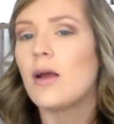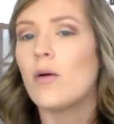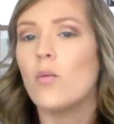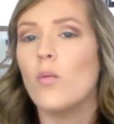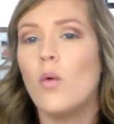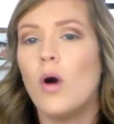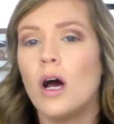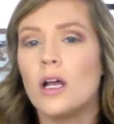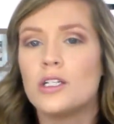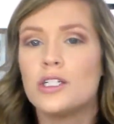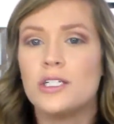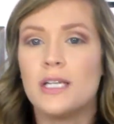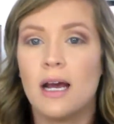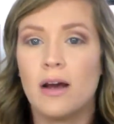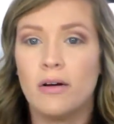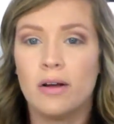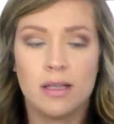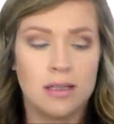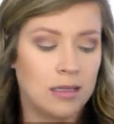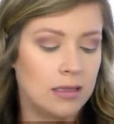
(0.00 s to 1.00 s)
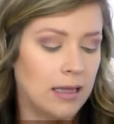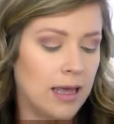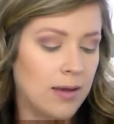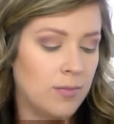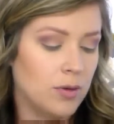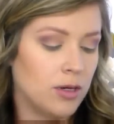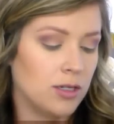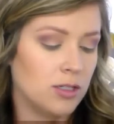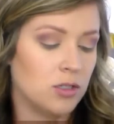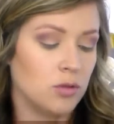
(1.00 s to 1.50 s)
like washed out in the
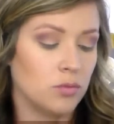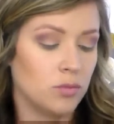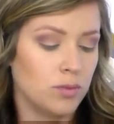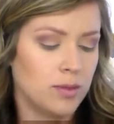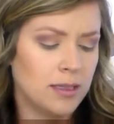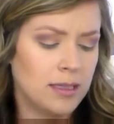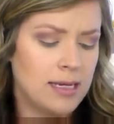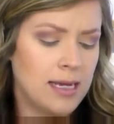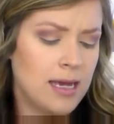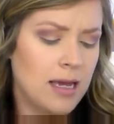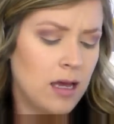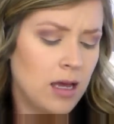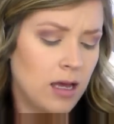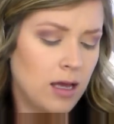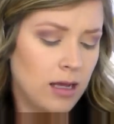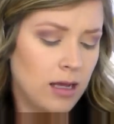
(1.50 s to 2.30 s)
light, but it's a really